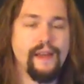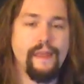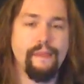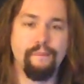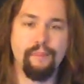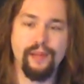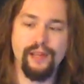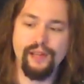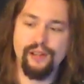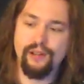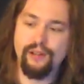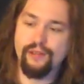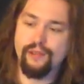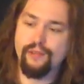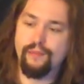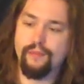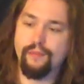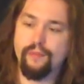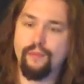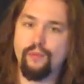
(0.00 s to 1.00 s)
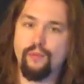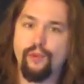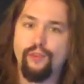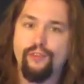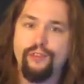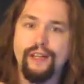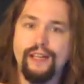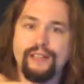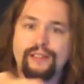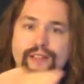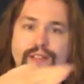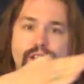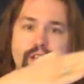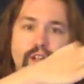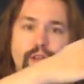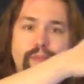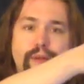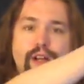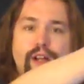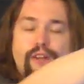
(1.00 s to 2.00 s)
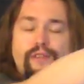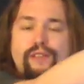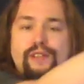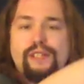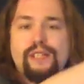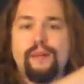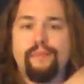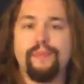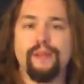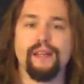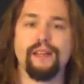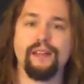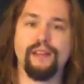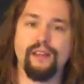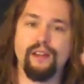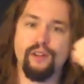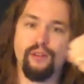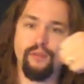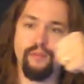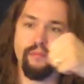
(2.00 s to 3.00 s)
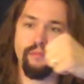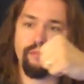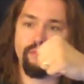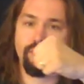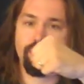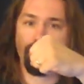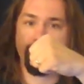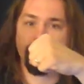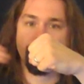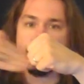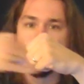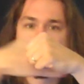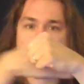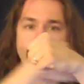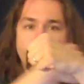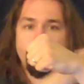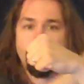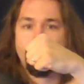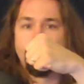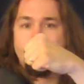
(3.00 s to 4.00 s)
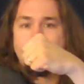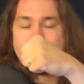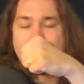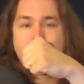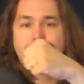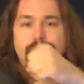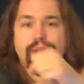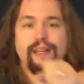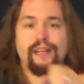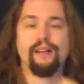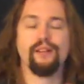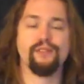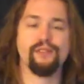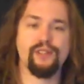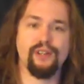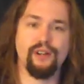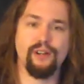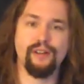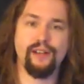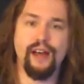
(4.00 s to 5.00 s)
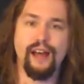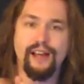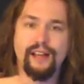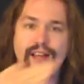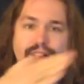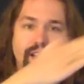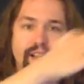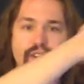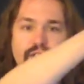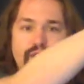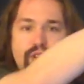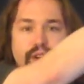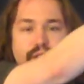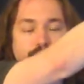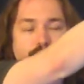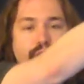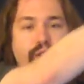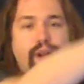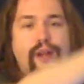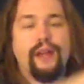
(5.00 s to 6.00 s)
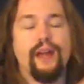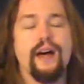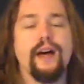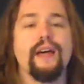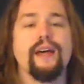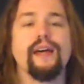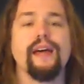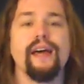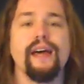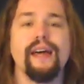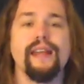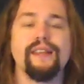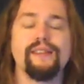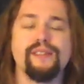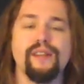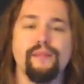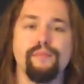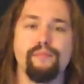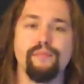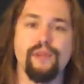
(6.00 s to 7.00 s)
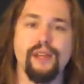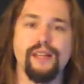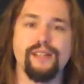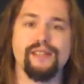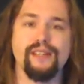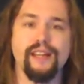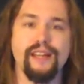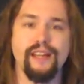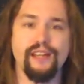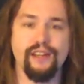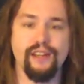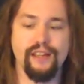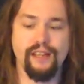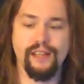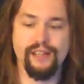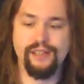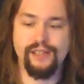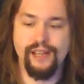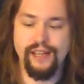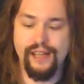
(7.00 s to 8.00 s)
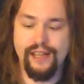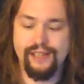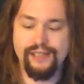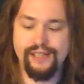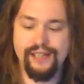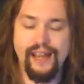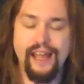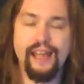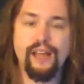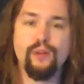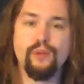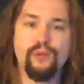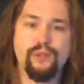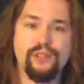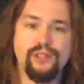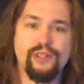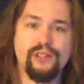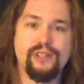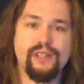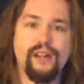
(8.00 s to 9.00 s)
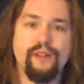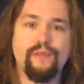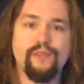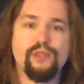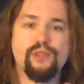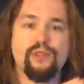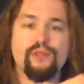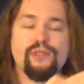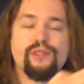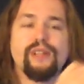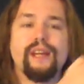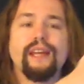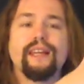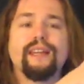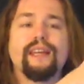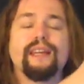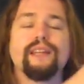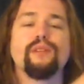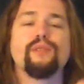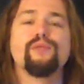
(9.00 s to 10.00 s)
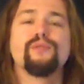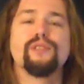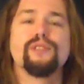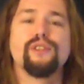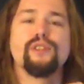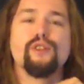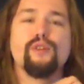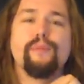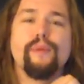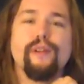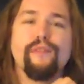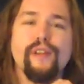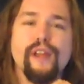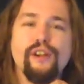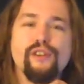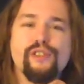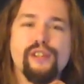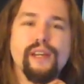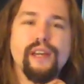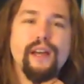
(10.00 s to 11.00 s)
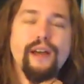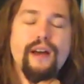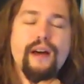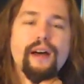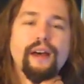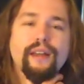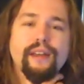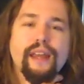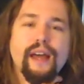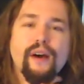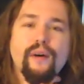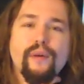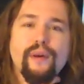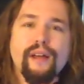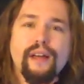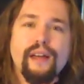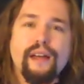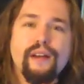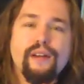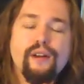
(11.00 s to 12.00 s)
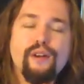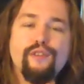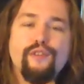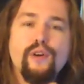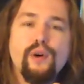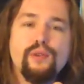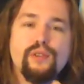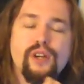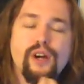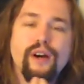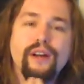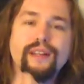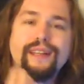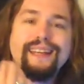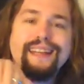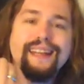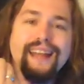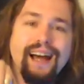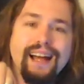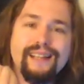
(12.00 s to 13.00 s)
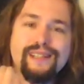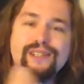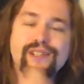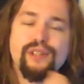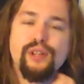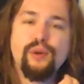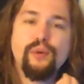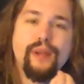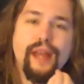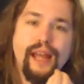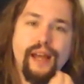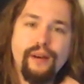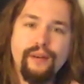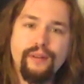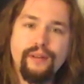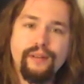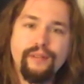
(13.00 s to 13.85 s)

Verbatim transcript: but it'll reflect a little bit off of something. It'll maneuver past something else. It'll knock an electron free, and as it as it as it as it angles just ever so slightly, it loses a little bit of energy. Now, a photon cannot slow down